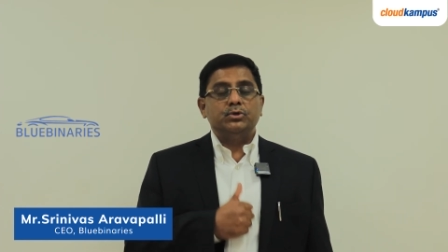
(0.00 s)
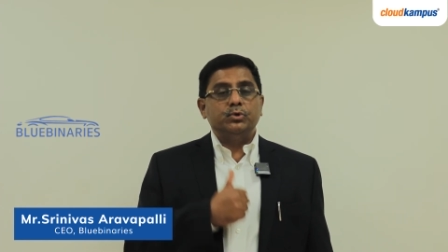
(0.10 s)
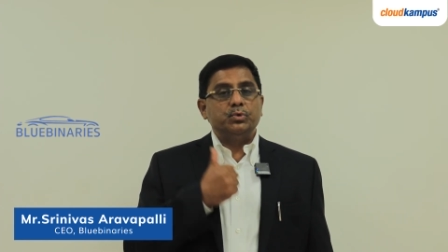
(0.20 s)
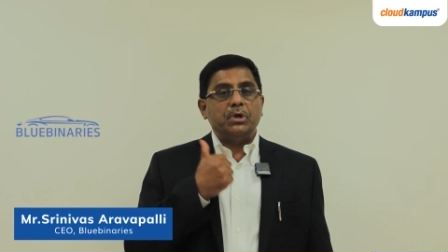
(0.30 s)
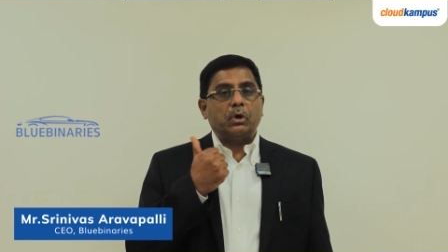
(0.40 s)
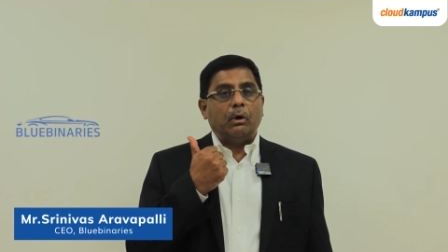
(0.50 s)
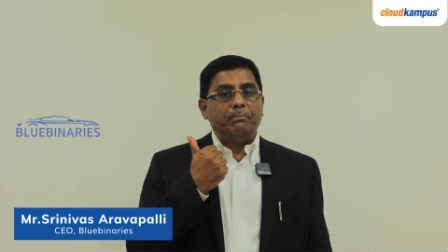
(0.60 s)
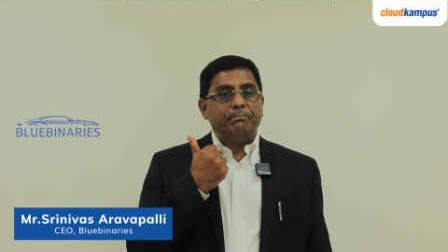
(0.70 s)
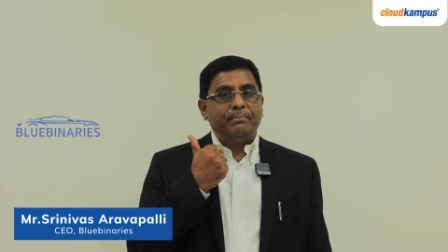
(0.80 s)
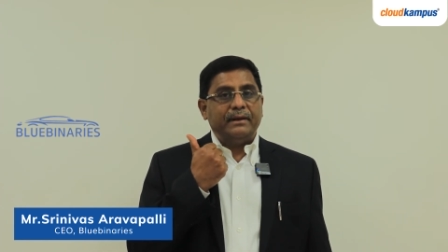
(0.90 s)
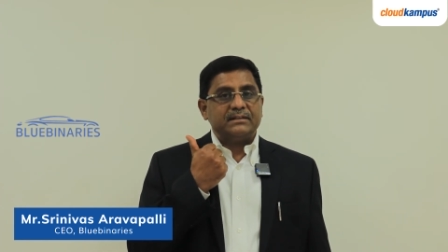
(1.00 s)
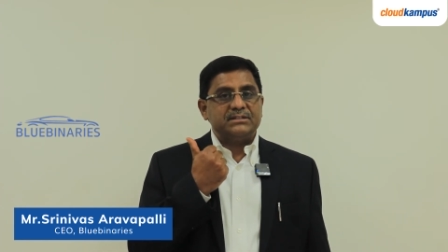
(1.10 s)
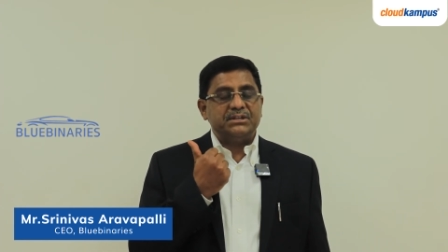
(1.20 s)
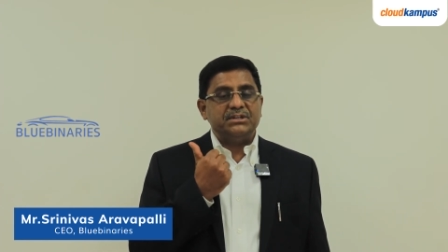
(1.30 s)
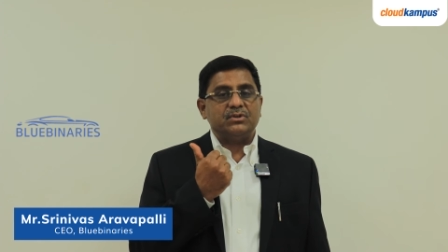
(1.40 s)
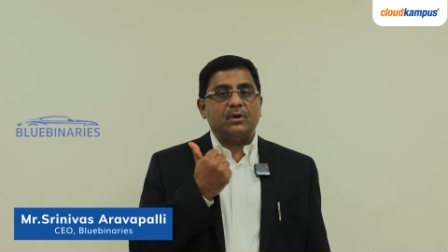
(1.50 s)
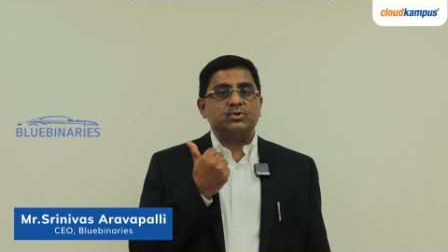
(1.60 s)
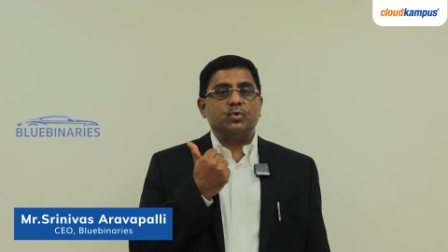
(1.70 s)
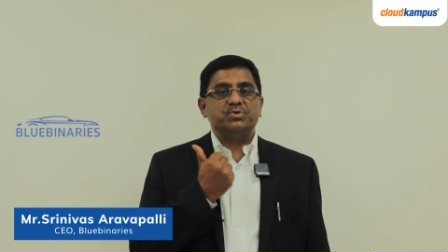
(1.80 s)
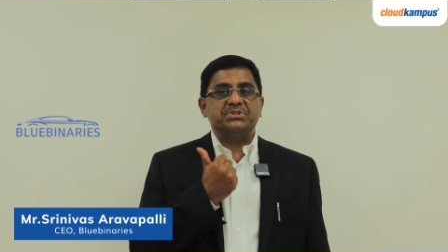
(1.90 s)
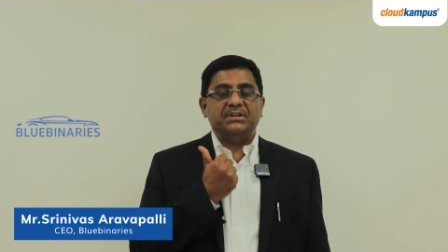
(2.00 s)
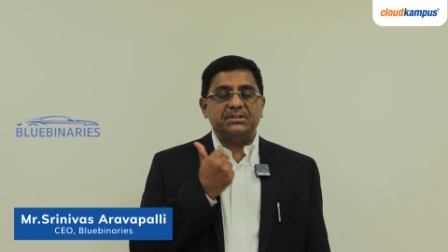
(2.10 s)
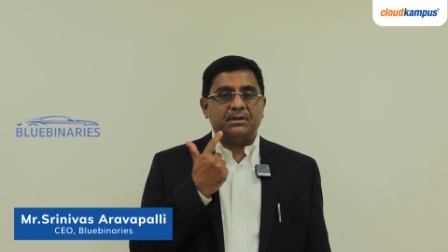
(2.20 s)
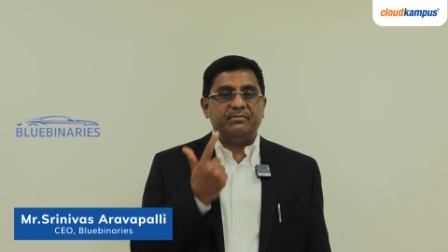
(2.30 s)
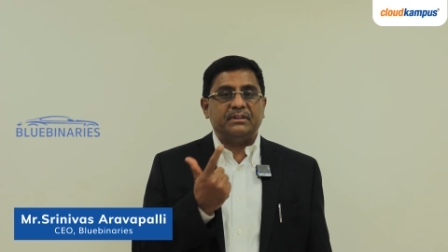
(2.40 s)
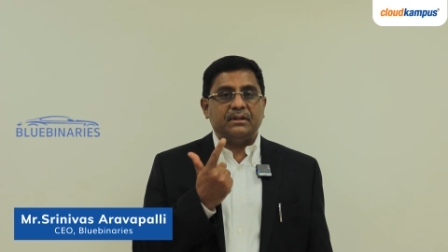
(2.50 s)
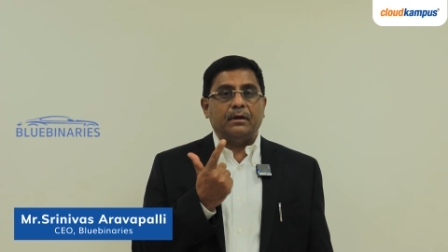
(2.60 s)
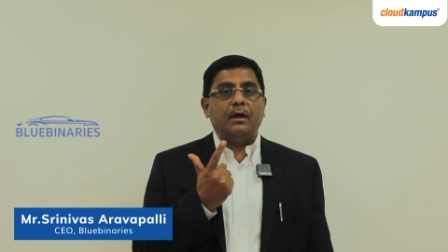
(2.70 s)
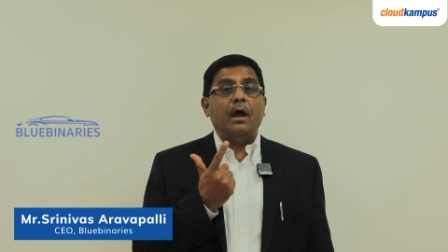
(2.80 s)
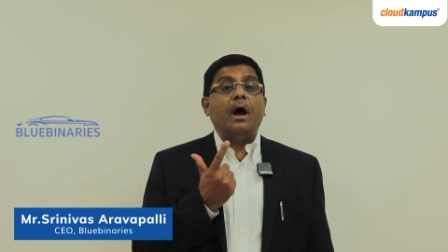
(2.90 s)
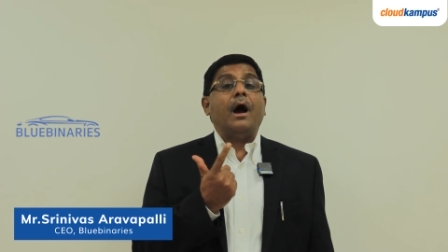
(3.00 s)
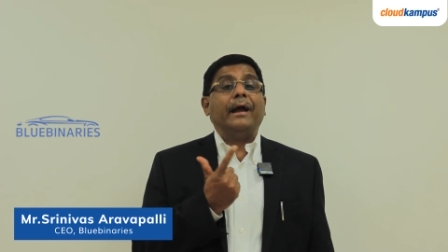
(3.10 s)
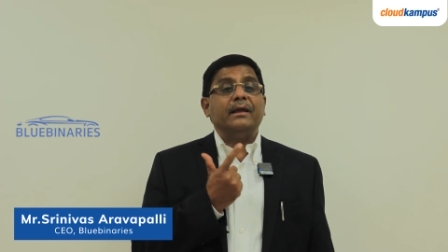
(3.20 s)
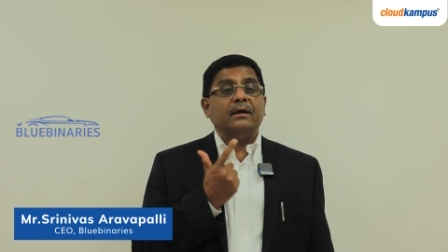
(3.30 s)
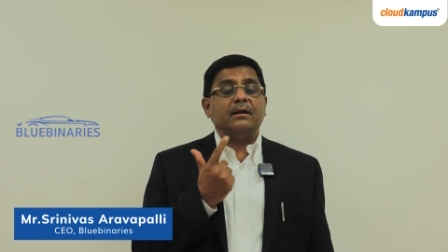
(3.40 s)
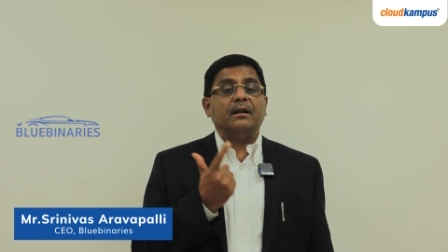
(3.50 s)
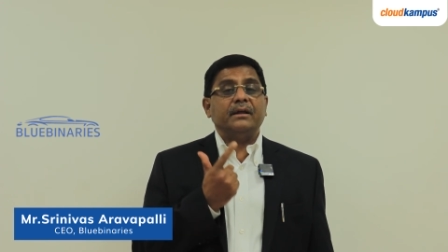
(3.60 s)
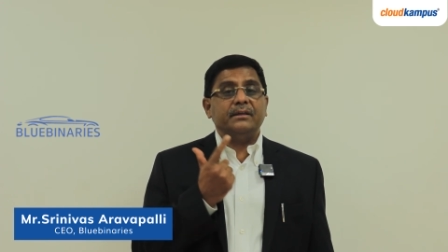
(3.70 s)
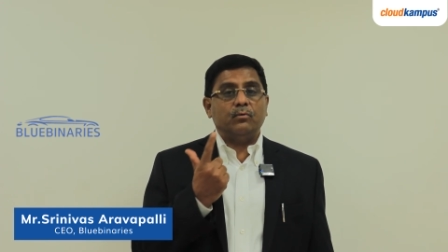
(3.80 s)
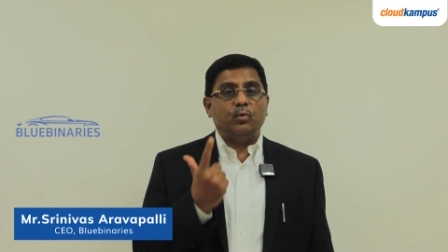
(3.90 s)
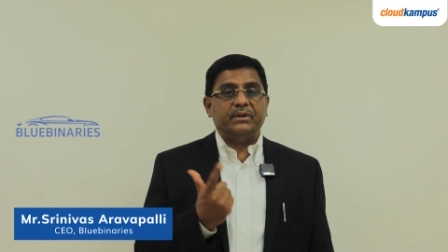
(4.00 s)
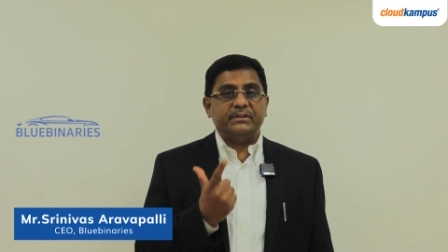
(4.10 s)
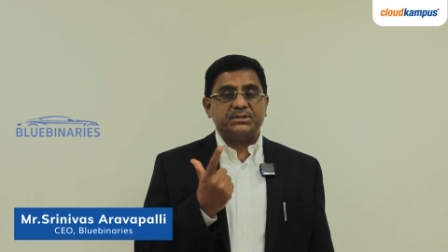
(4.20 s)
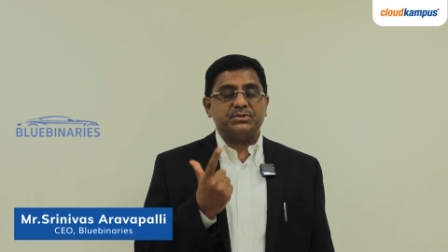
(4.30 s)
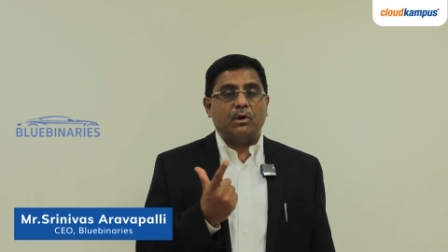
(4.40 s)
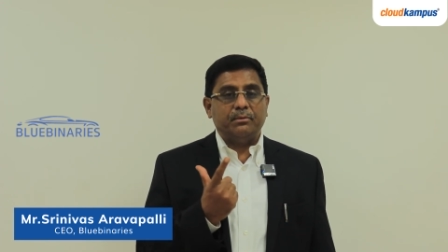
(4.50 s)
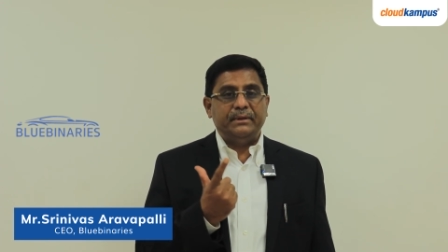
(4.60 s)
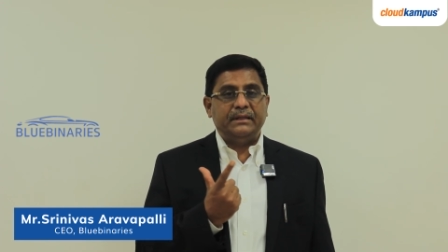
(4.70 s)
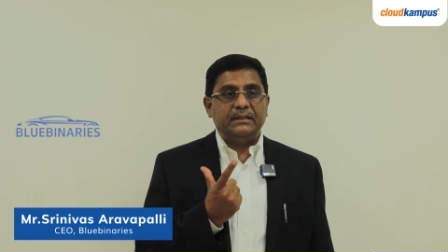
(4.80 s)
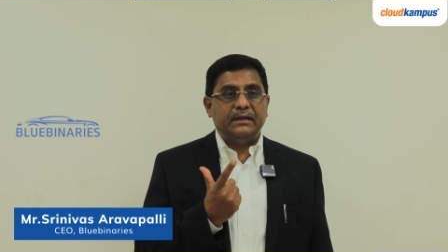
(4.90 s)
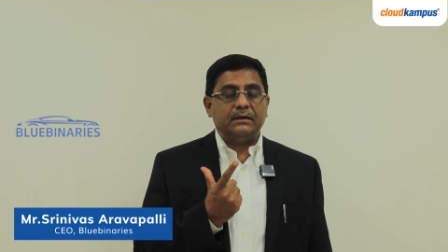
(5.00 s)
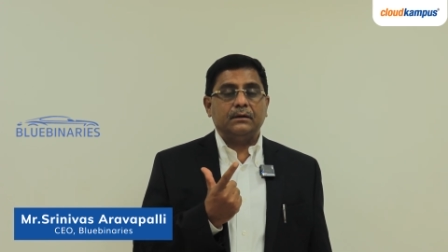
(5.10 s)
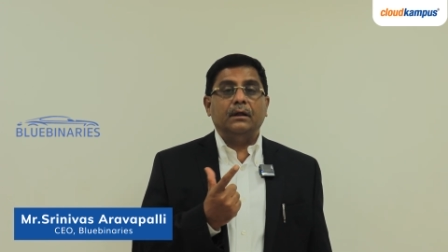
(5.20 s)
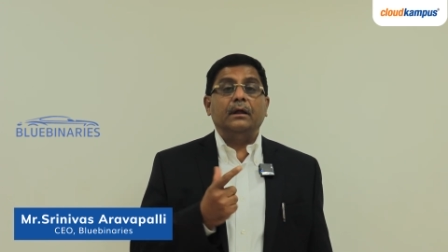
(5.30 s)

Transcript: two, the complexities associated with the higher and higher voltages not being there,